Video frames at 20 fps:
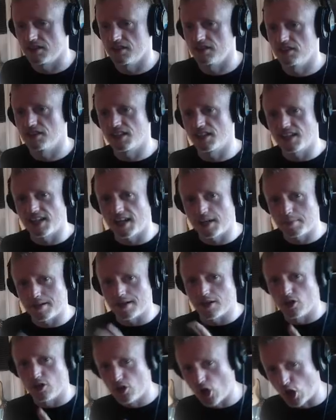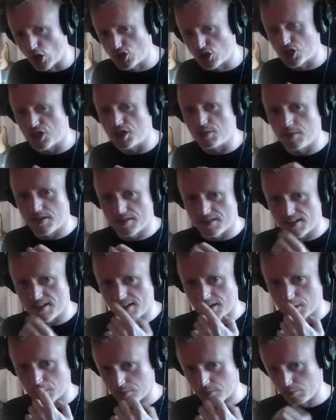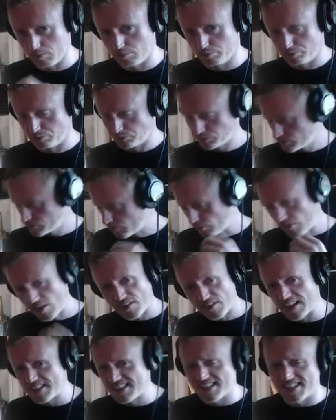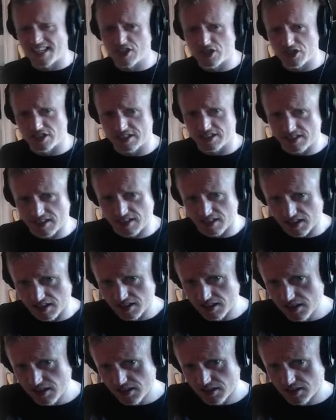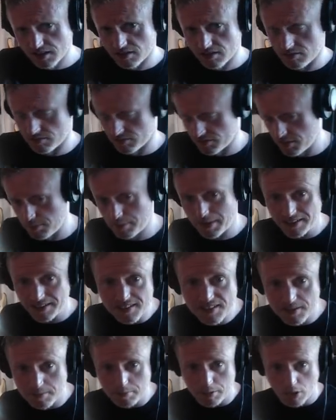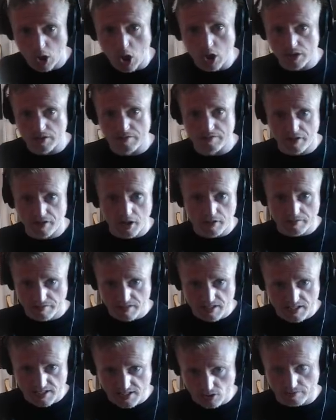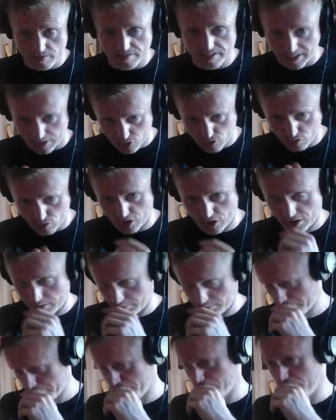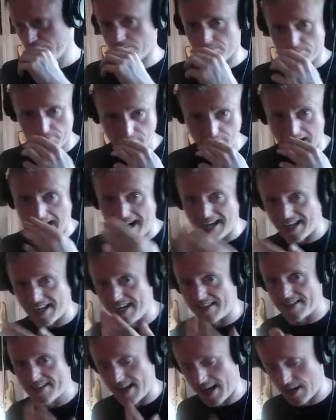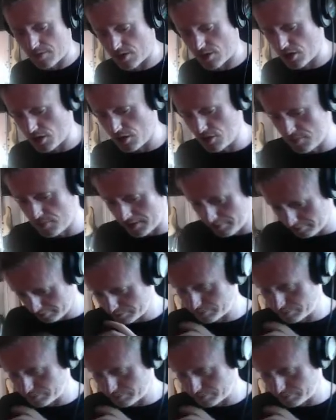you can get a bit notchy with it, and that's essentially the building block of these sort of electronic hi-hat sounds, excuse me.